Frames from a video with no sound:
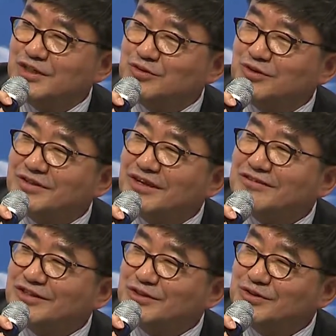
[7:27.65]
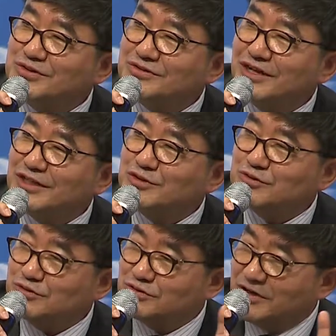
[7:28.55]
doing nothing new and
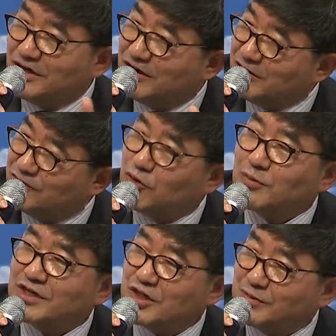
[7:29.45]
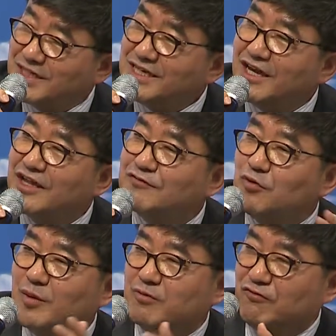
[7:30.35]
do form a committee and
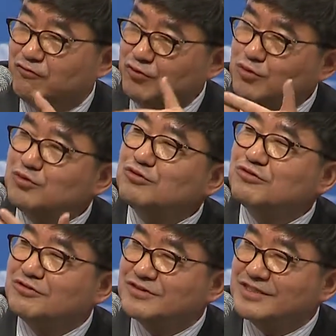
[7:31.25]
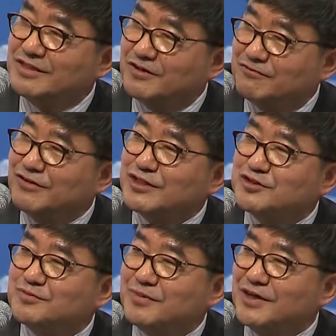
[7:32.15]
form a
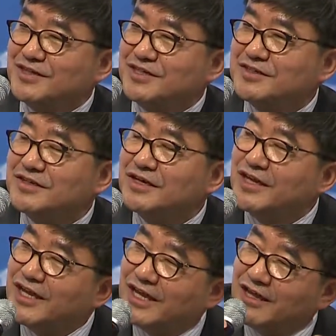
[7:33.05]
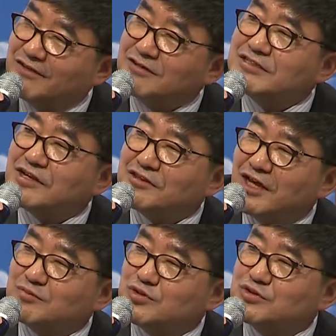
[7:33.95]
full-fledged body, these are
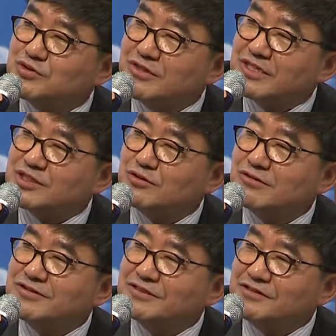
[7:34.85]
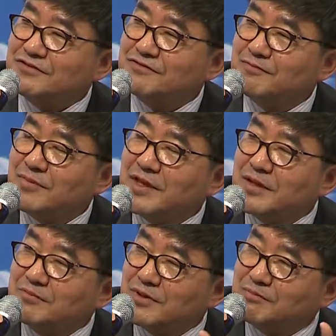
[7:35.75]
not mutually exclusive.
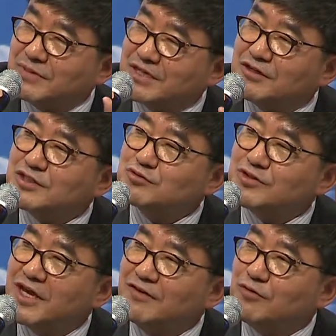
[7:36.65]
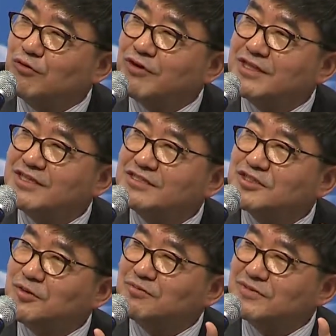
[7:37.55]
But because we have already
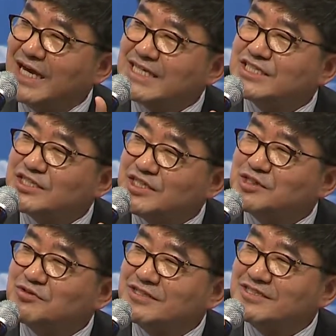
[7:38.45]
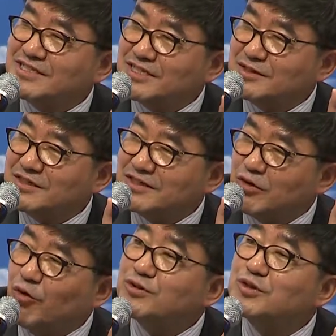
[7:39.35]
some nice, interesting,
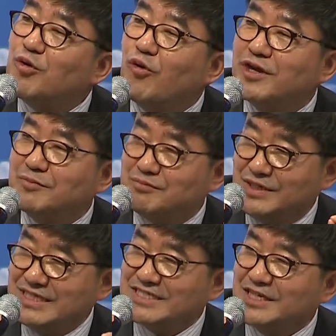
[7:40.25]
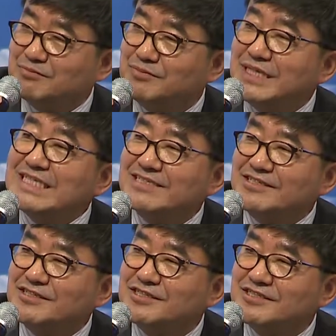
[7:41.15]
ongoing bits and
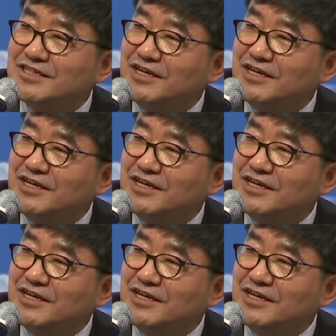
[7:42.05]
pieces,